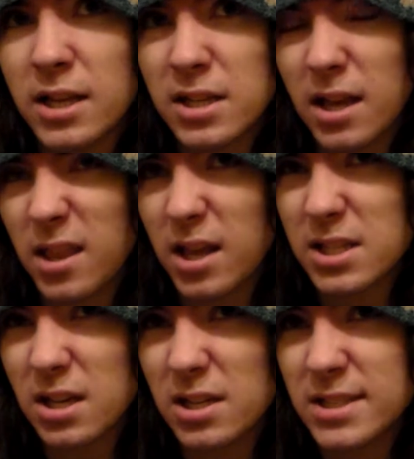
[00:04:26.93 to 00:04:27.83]
I think
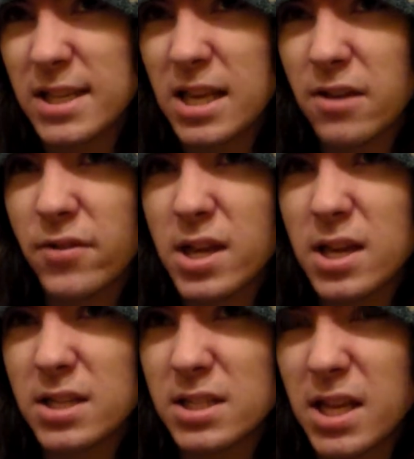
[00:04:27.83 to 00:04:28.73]
it's got a C, a V,
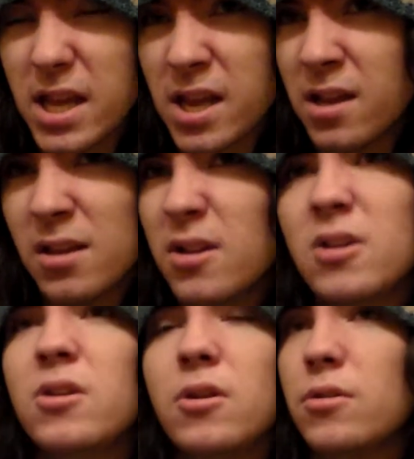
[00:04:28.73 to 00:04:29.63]
a Z,
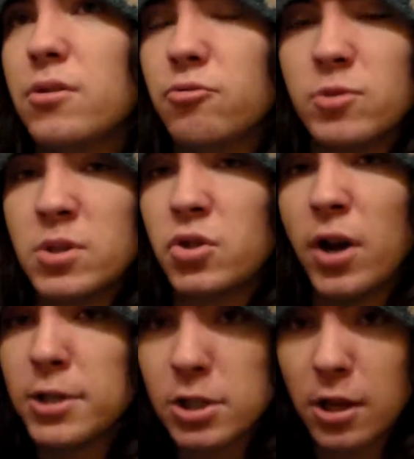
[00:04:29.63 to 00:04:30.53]
all those
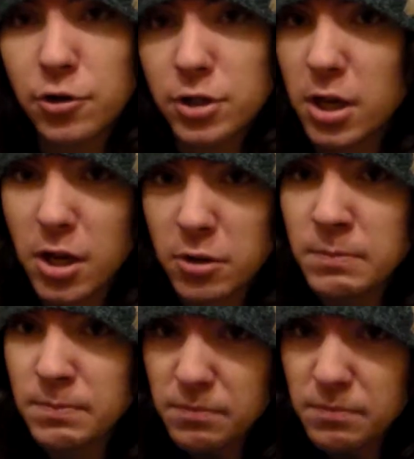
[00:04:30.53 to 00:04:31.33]
strange letters in it.